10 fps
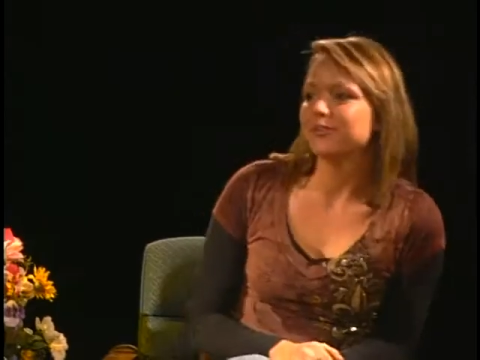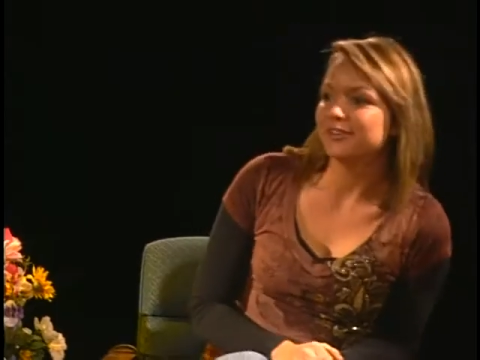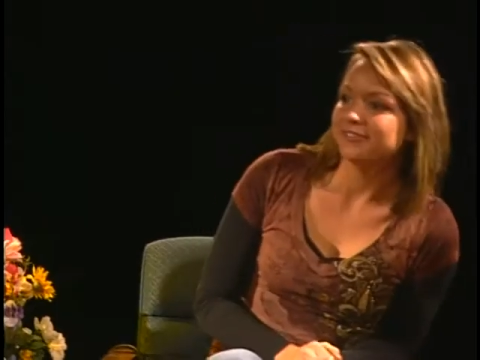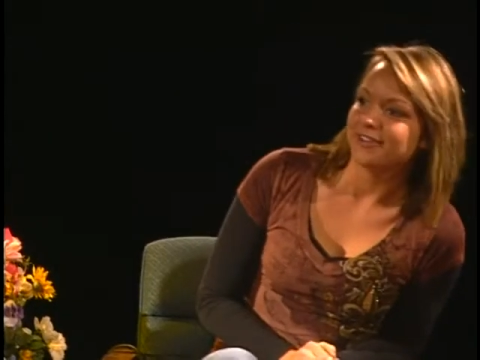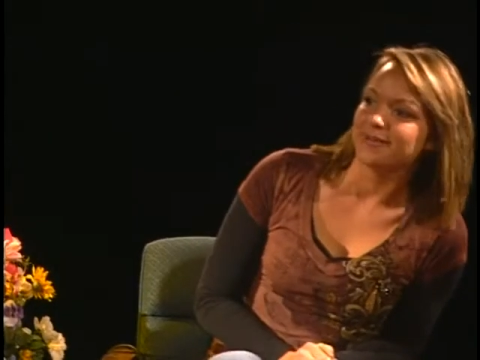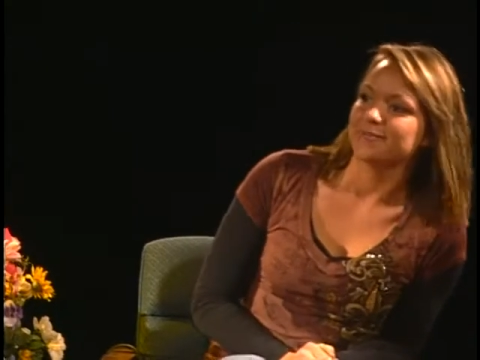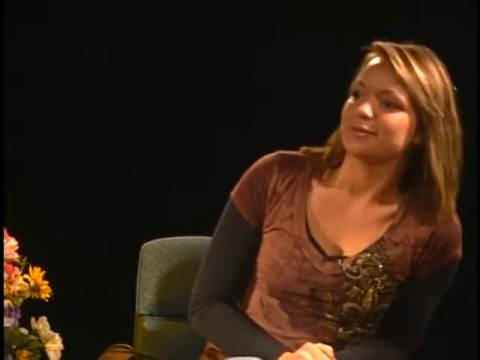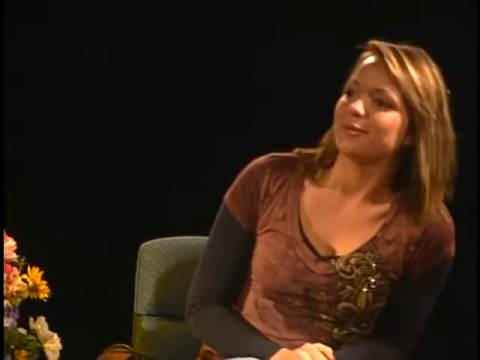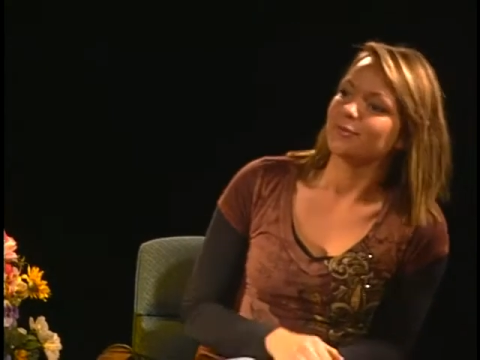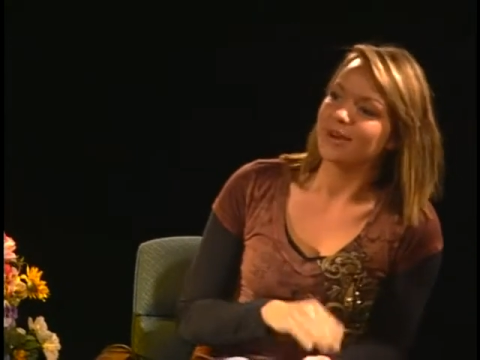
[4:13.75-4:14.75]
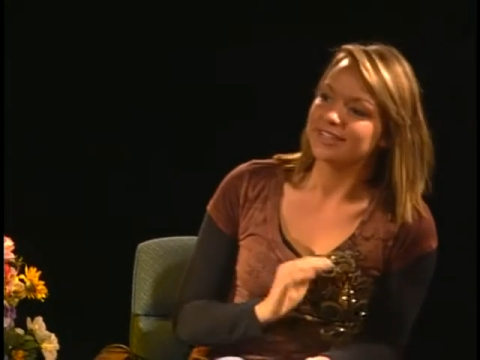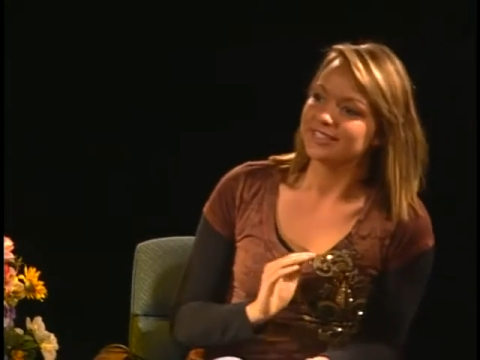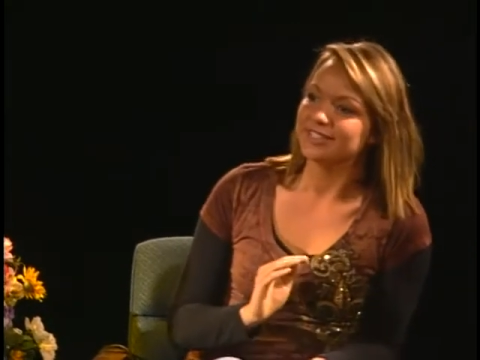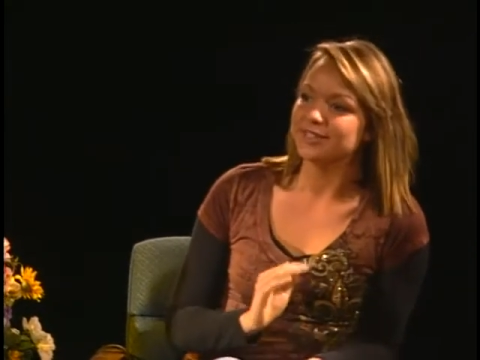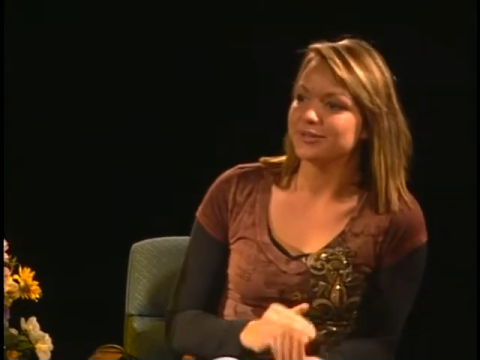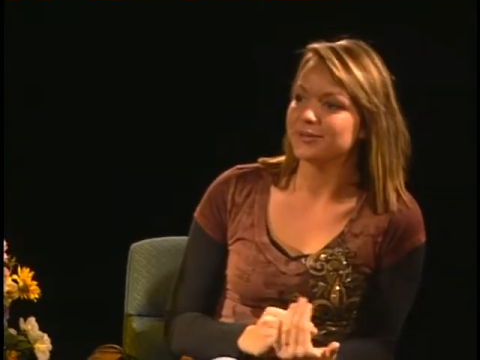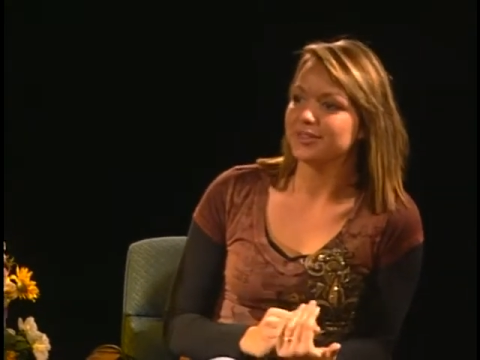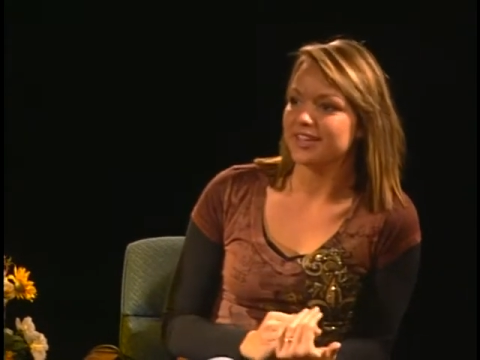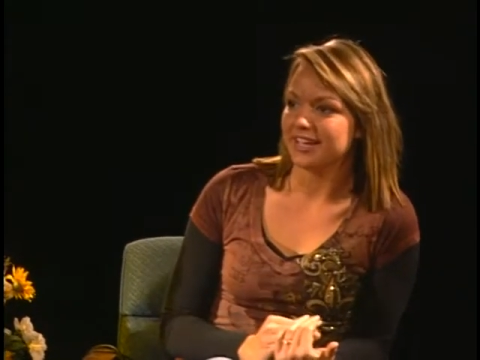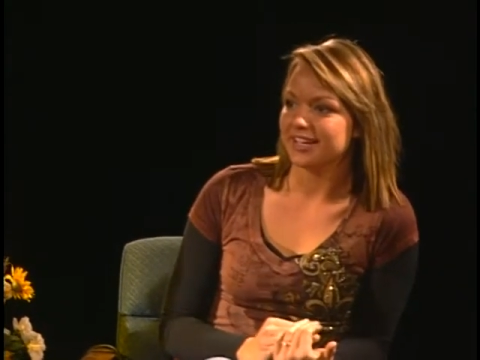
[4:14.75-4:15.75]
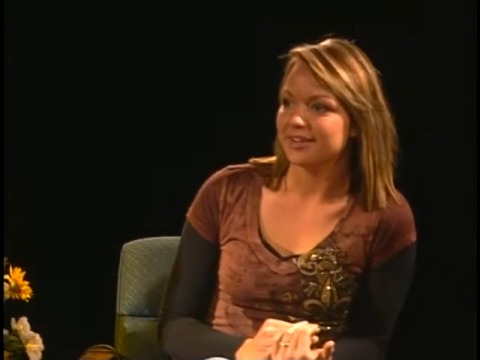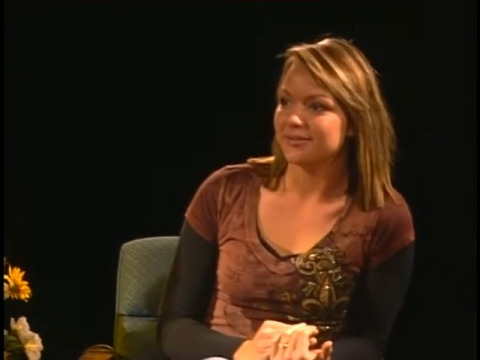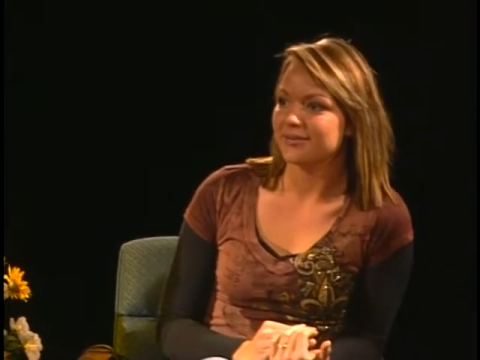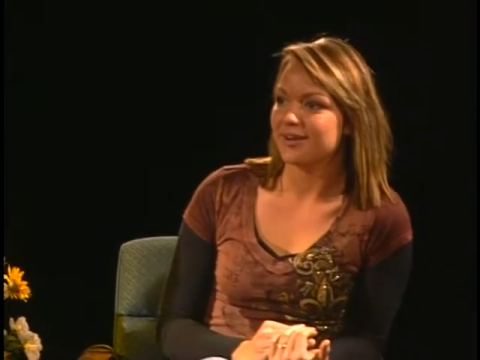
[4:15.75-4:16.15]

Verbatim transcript: horror films, what do you think